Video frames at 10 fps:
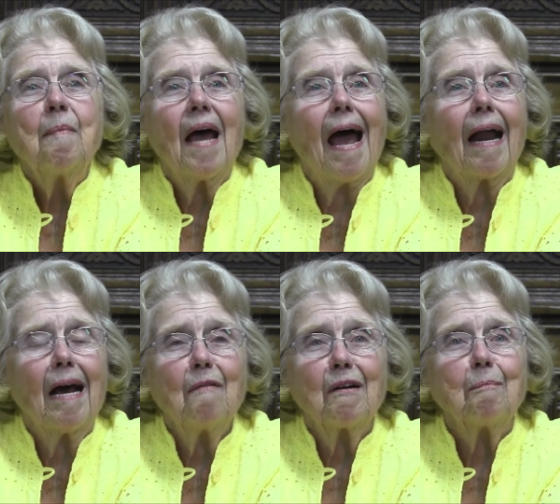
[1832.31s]
and
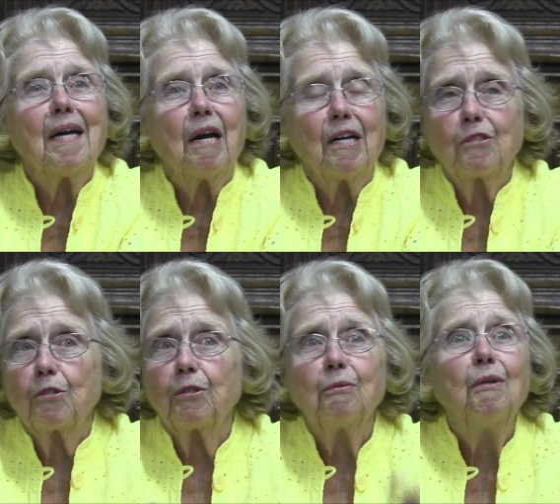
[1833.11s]
have it be
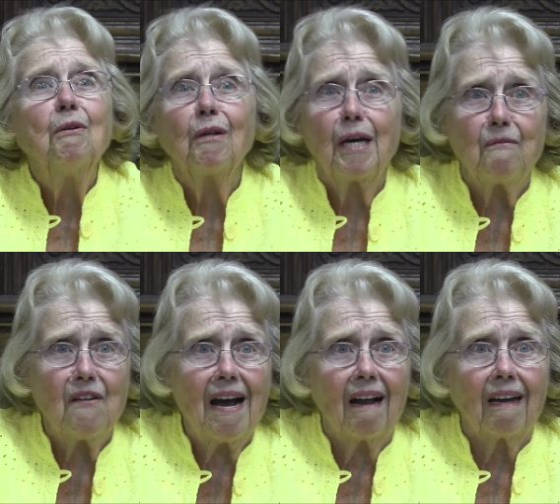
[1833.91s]
truly
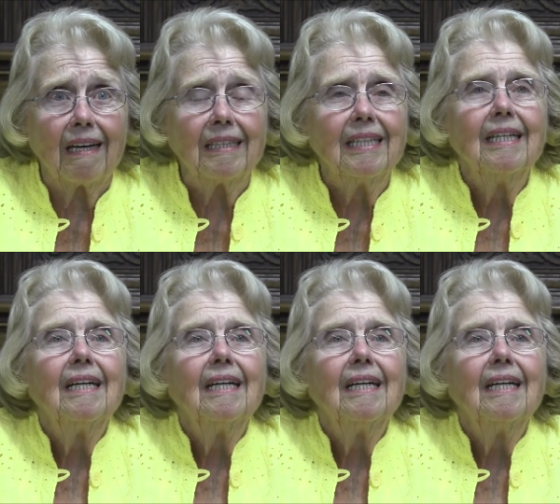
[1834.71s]
valid,